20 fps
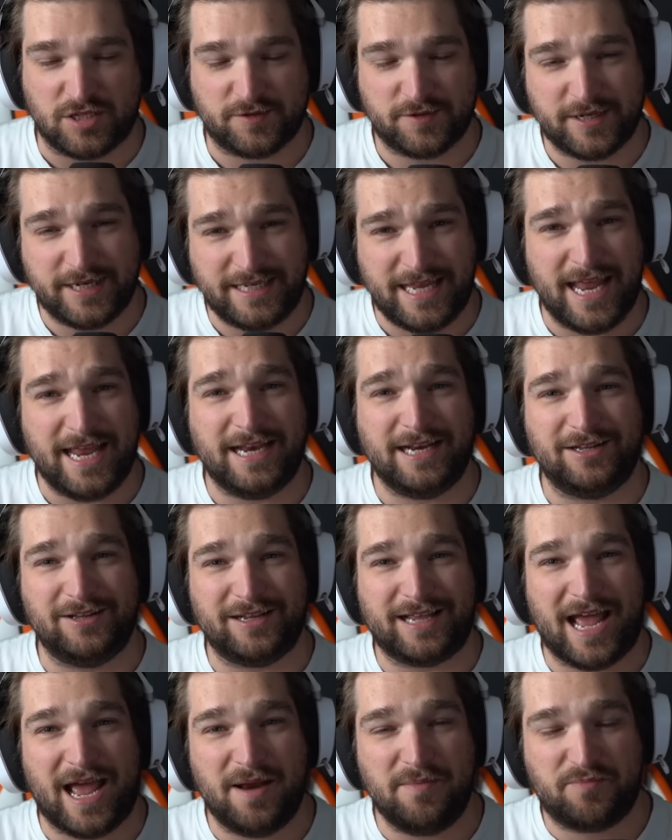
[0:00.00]
We're taking a
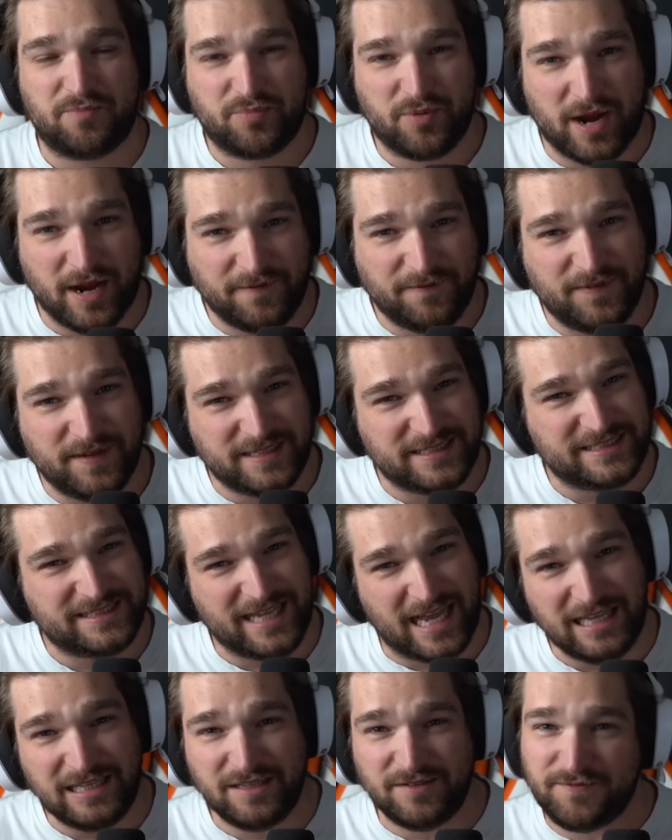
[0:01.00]
look at breakfast
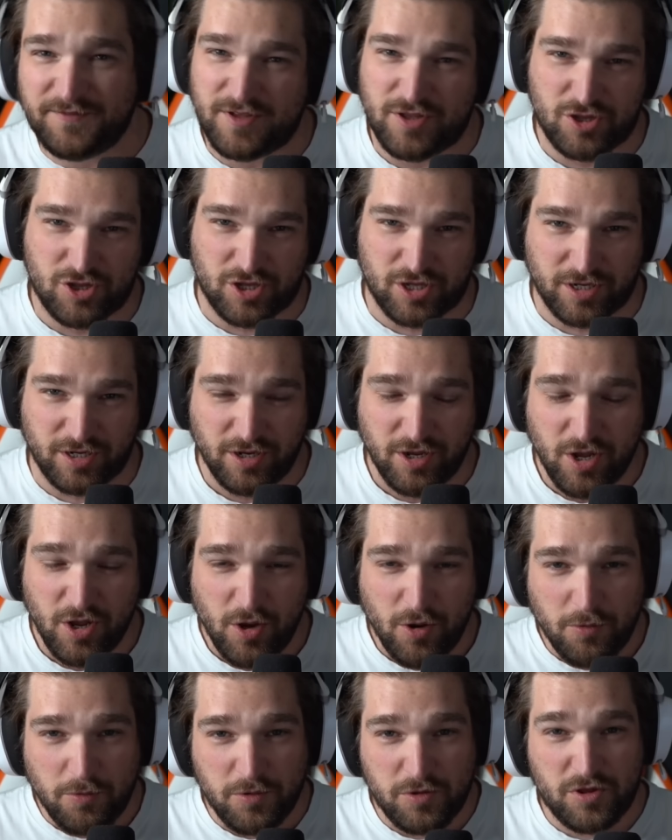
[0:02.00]
television,
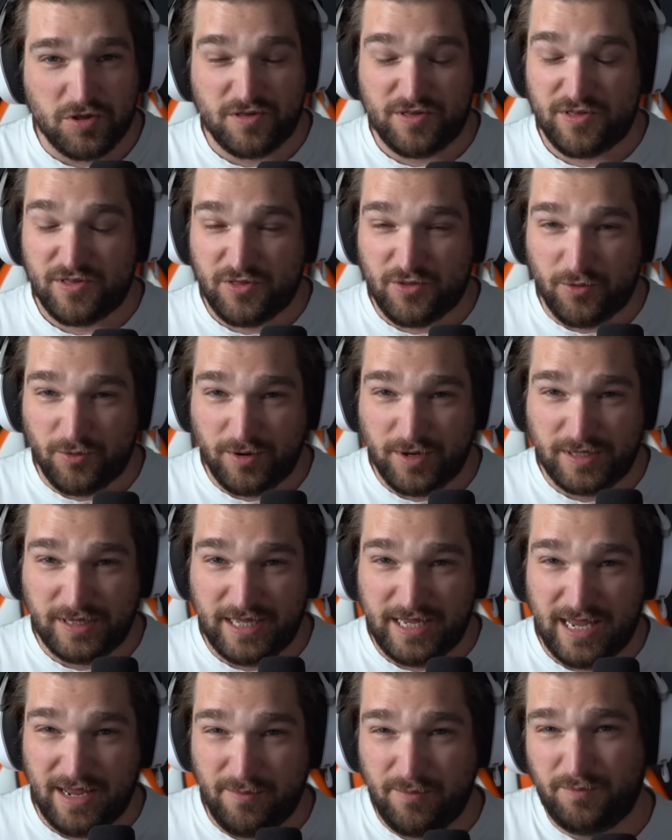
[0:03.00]
which is
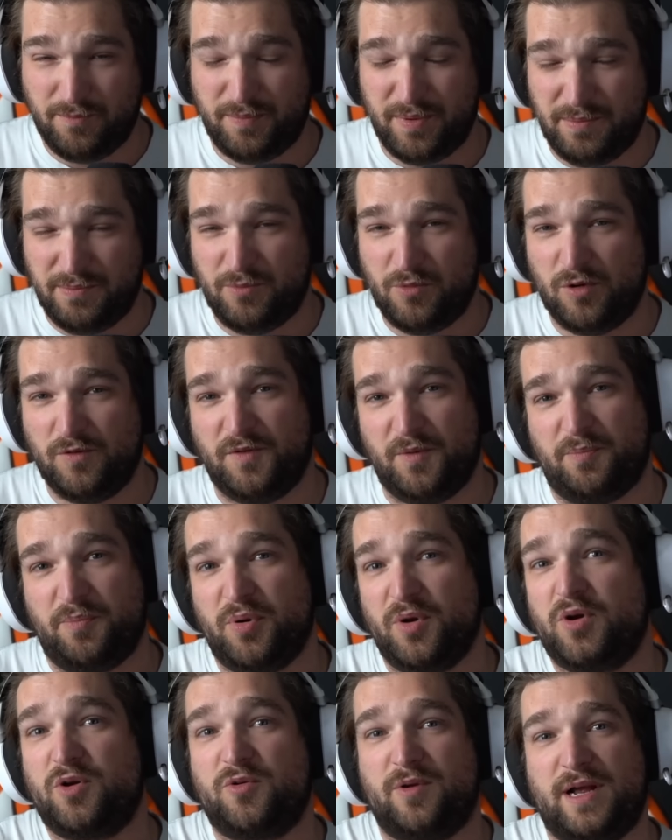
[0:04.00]
historically a bit more of a
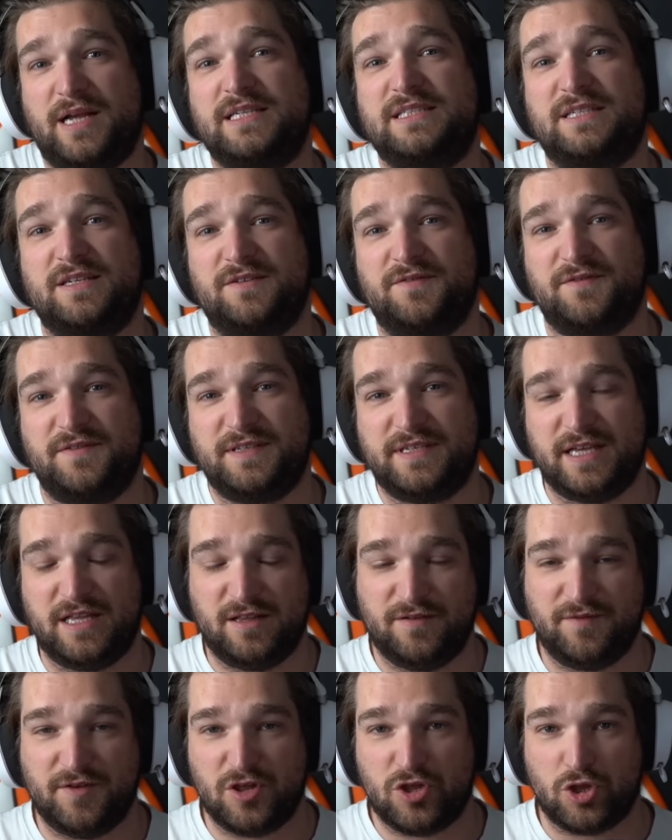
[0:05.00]
progressive
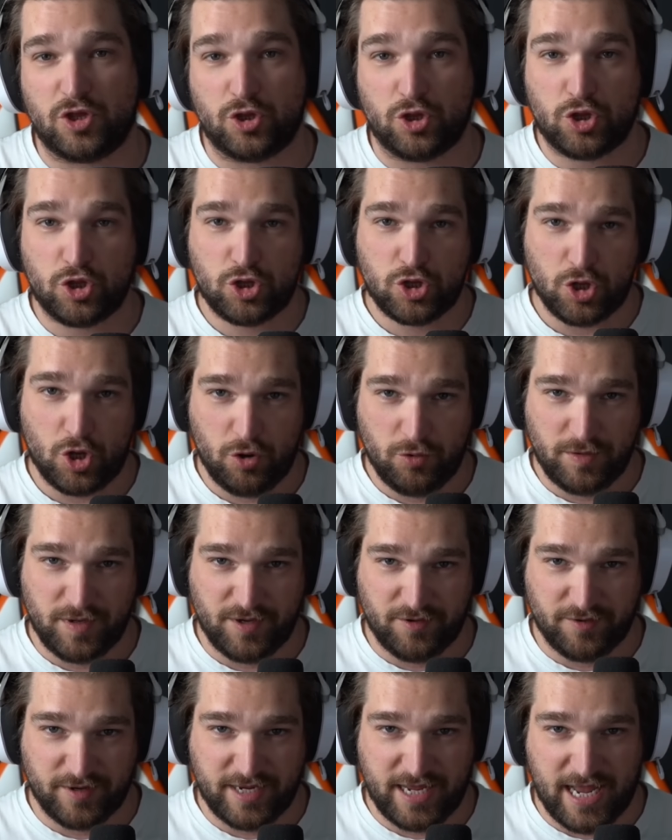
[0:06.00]
television show
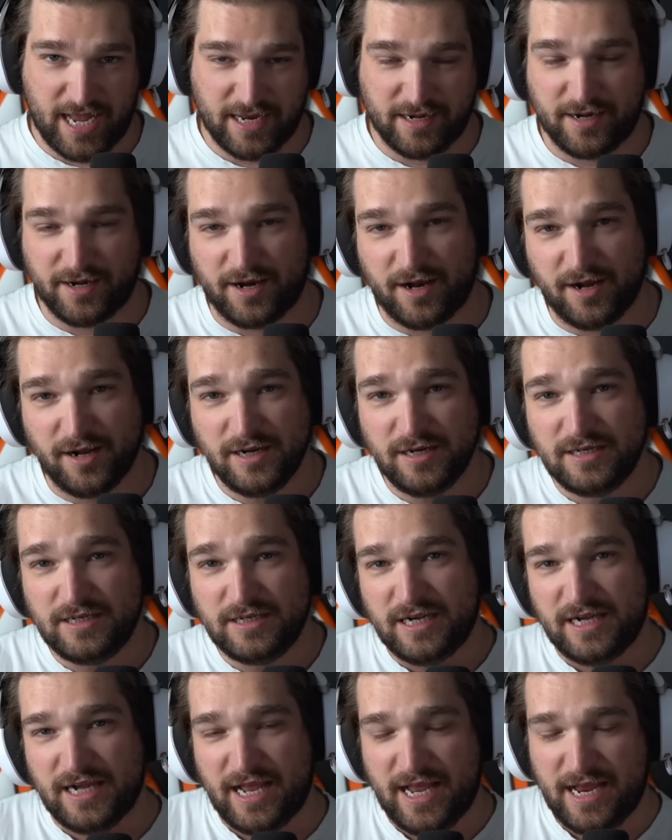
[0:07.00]
here in Canada,
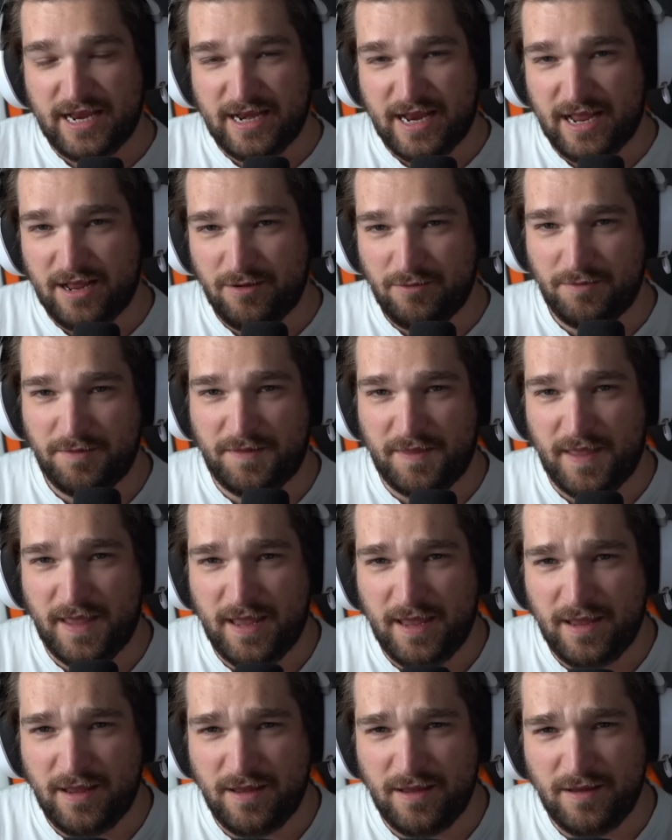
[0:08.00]
and how
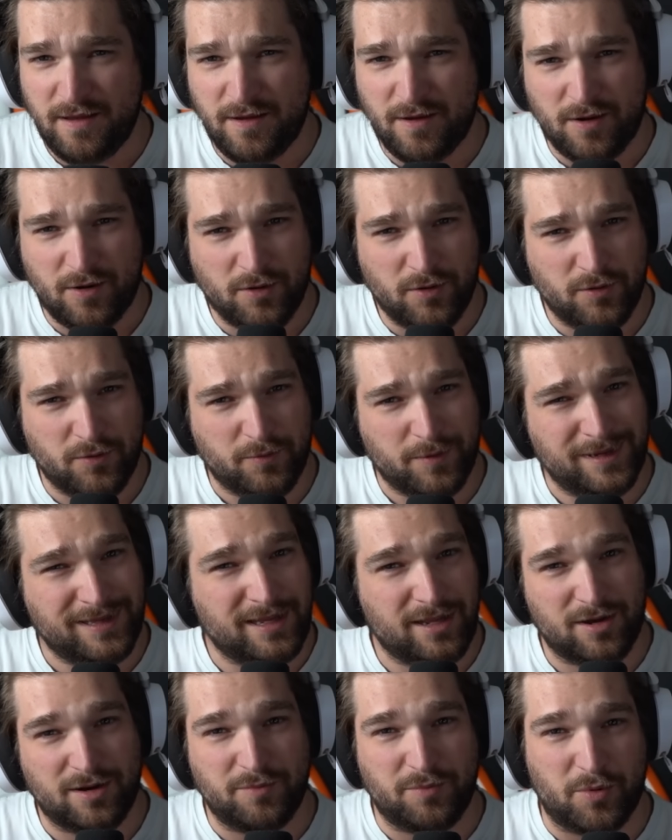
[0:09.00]
they aren't
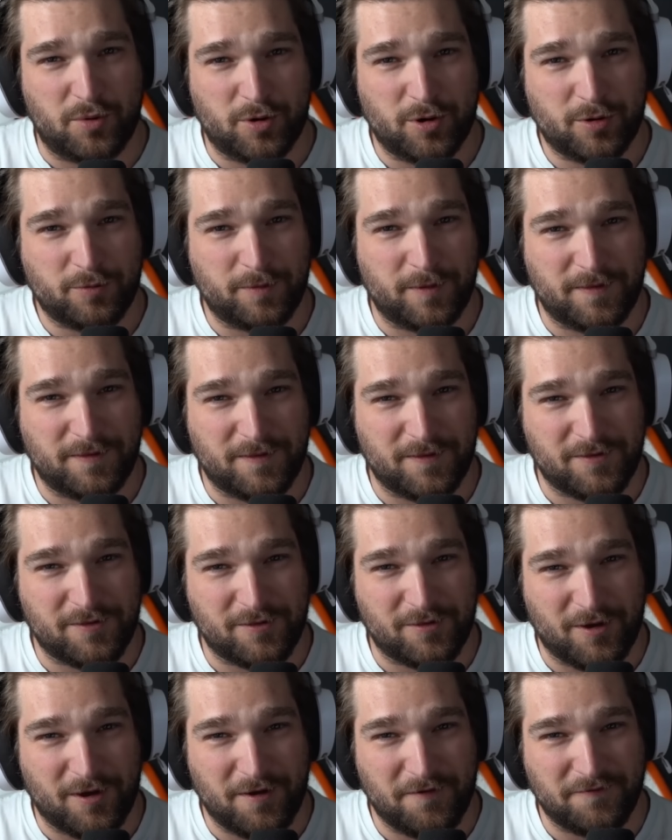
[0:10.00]
really on board with the
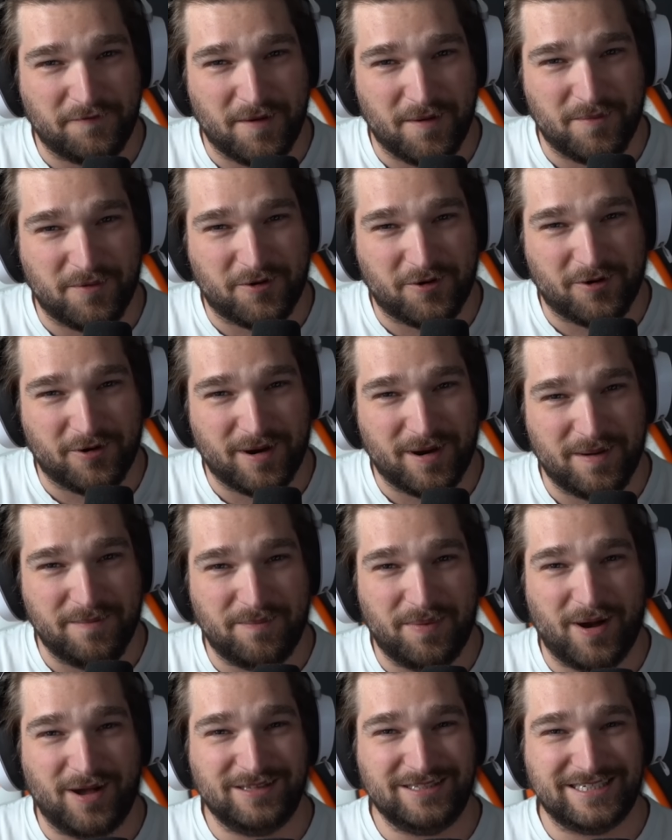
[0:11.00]
soft on um, crime
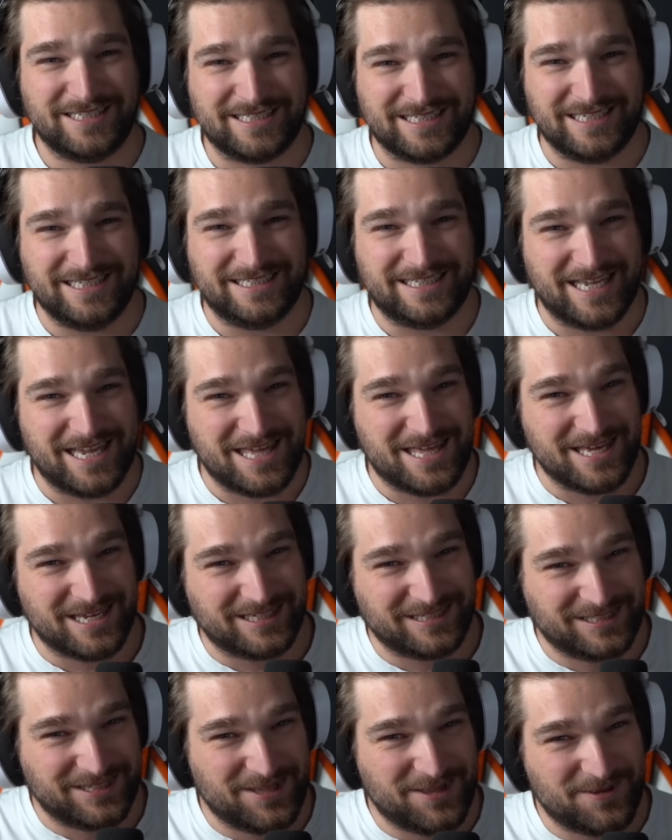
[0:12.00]
policies that
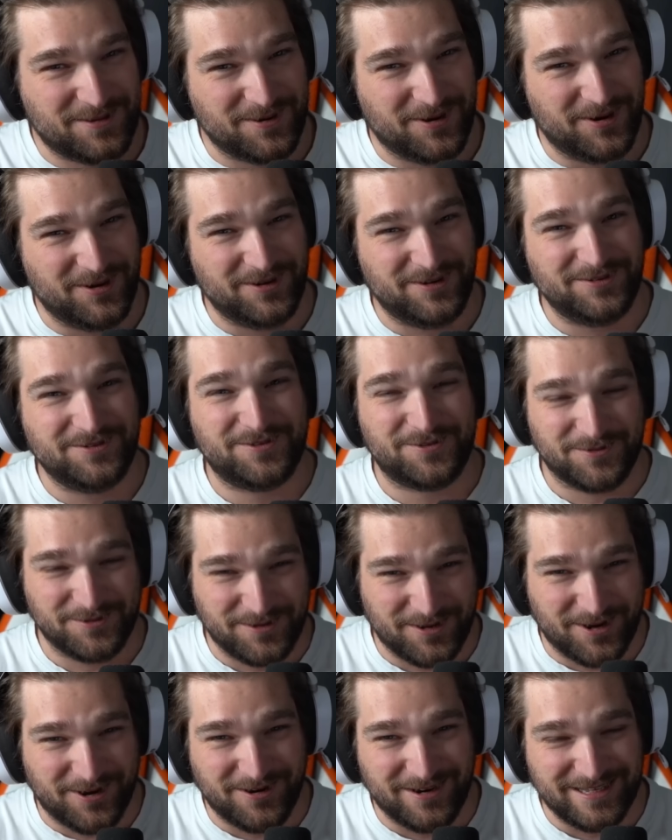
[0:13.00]
Justin
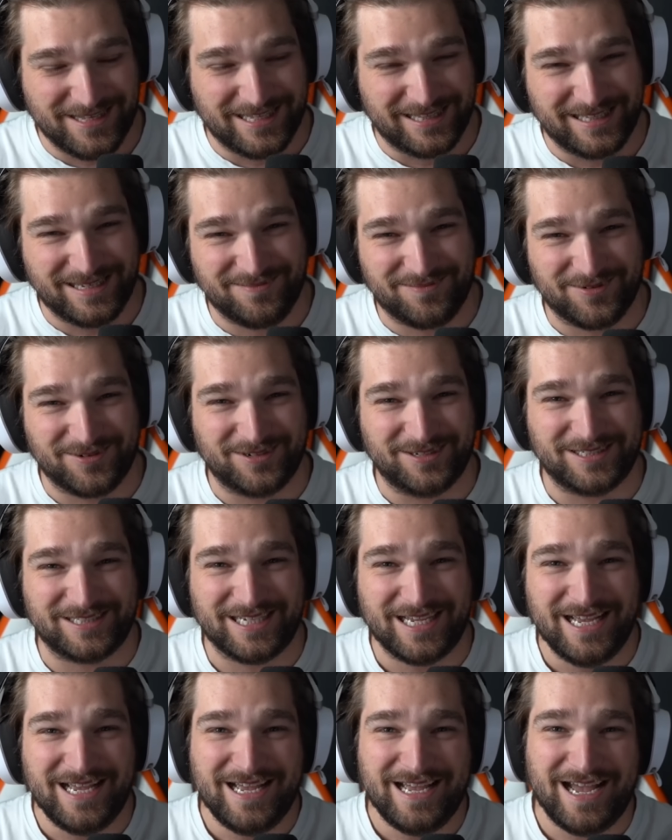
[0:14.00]
Trudeau and the liberal
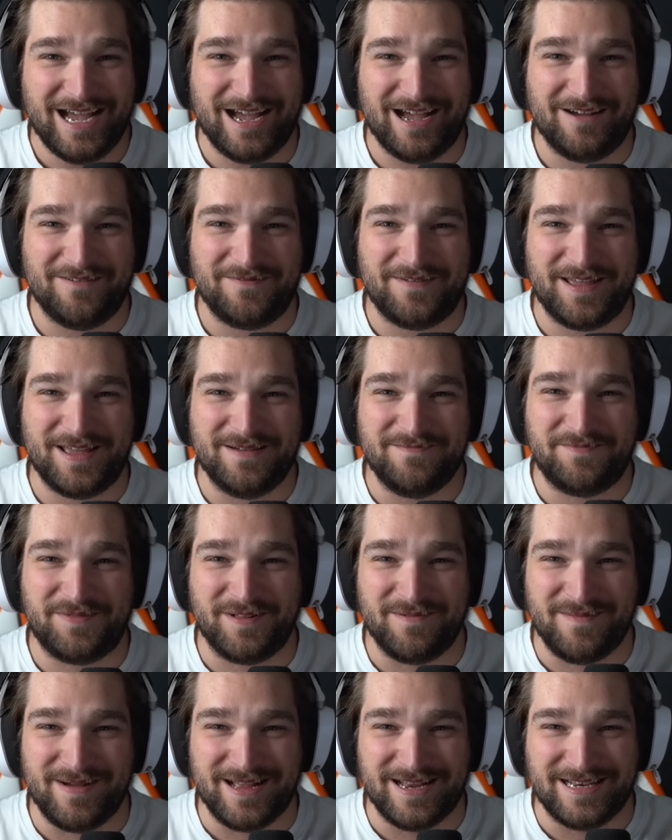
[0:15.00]
liberals have
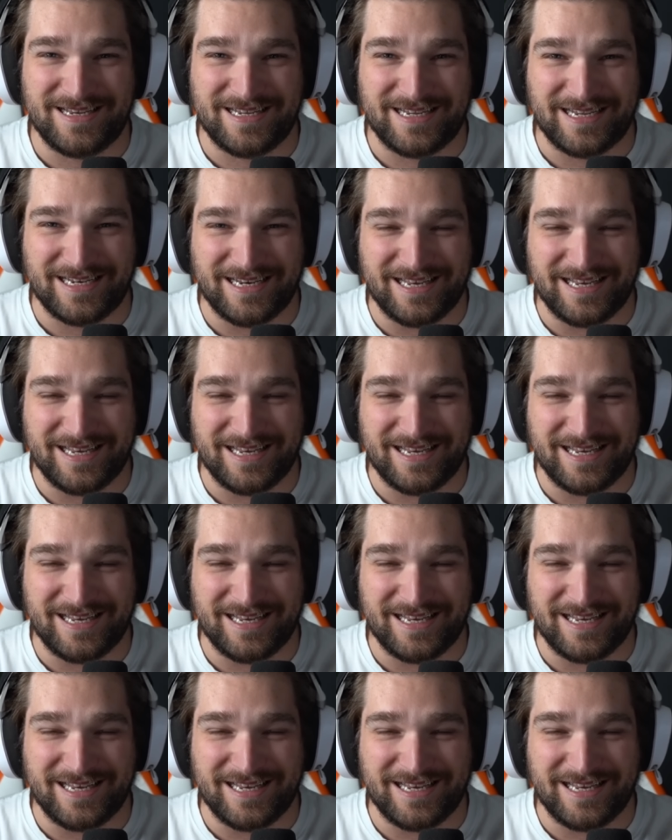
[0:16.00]
implemented.